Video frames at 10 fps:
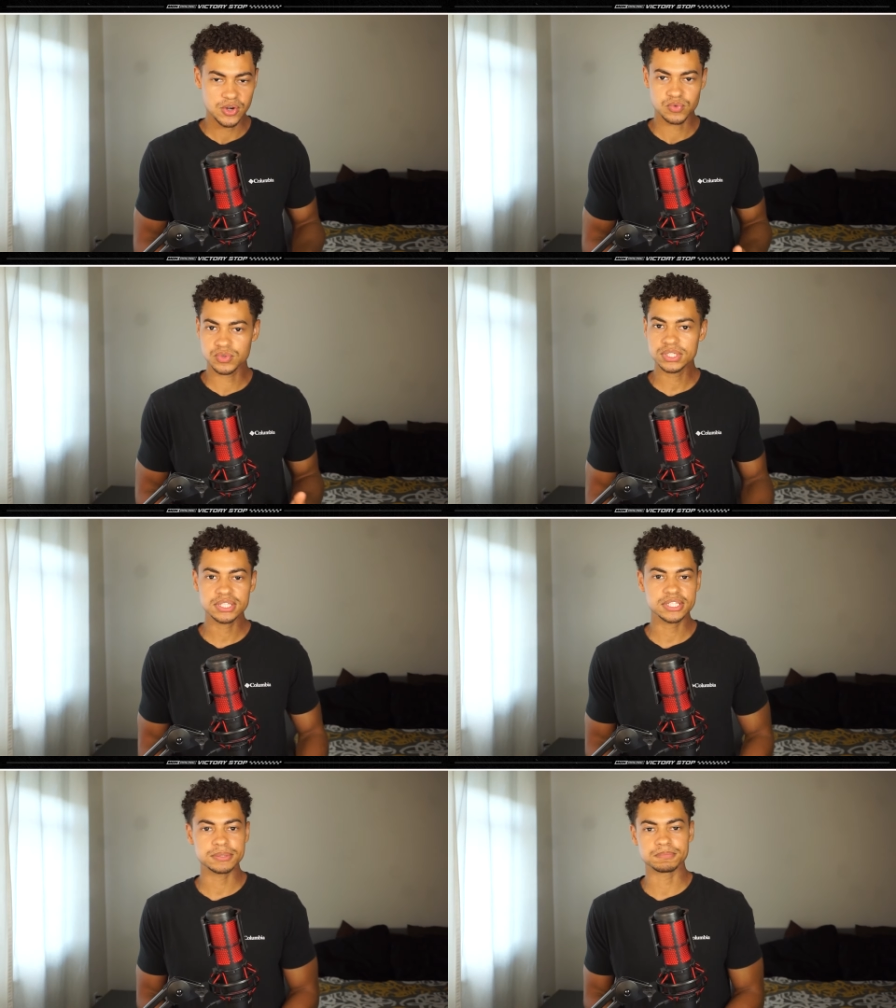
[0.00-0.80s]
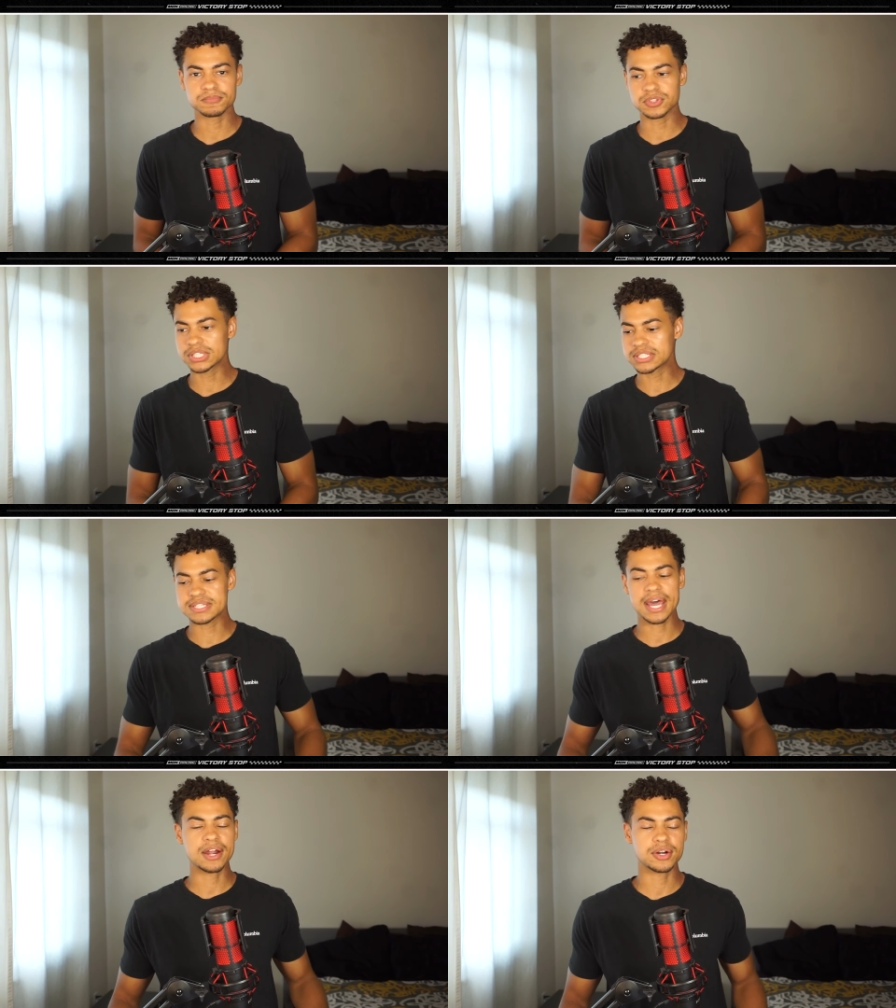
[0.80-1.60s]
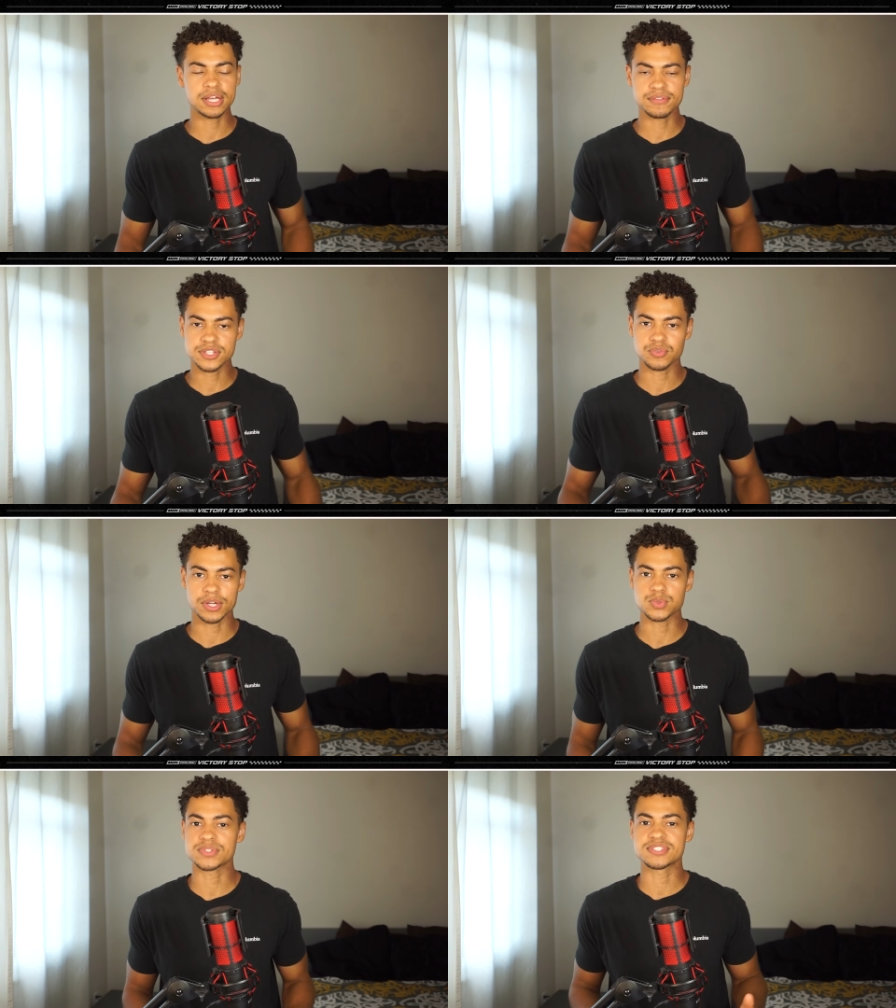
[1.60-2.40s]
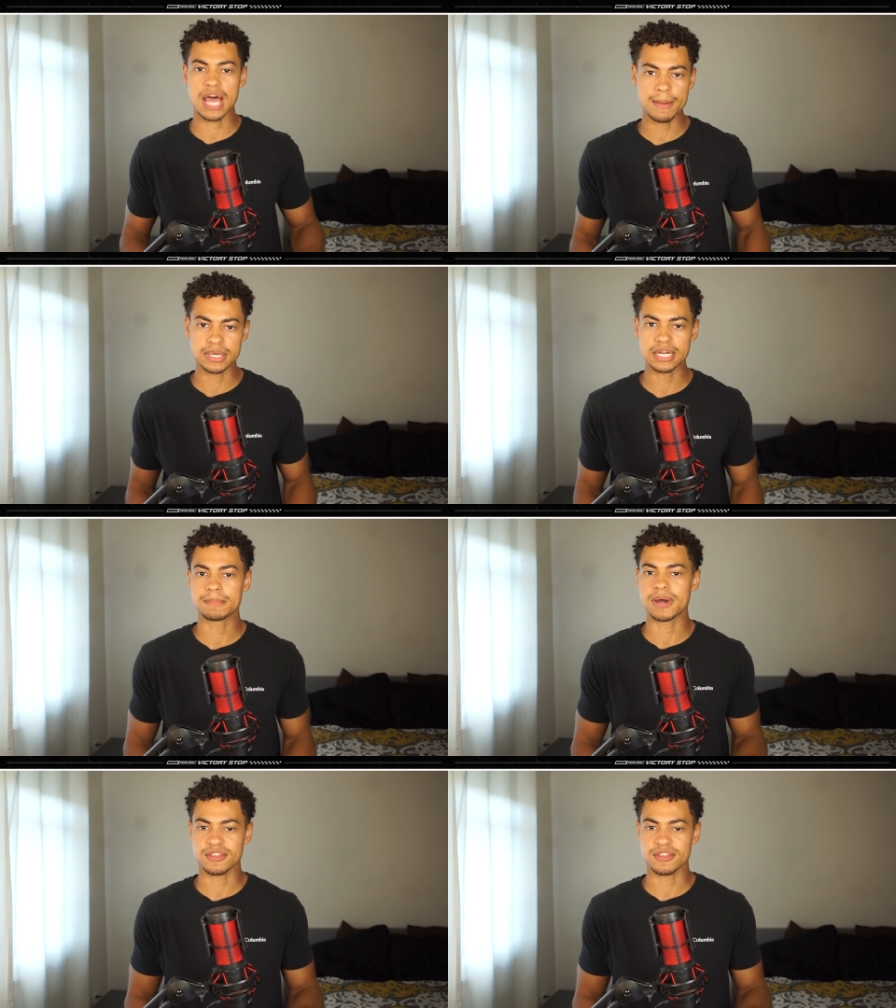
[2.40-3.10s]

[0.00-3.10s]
really, the entirety of this race was dominated by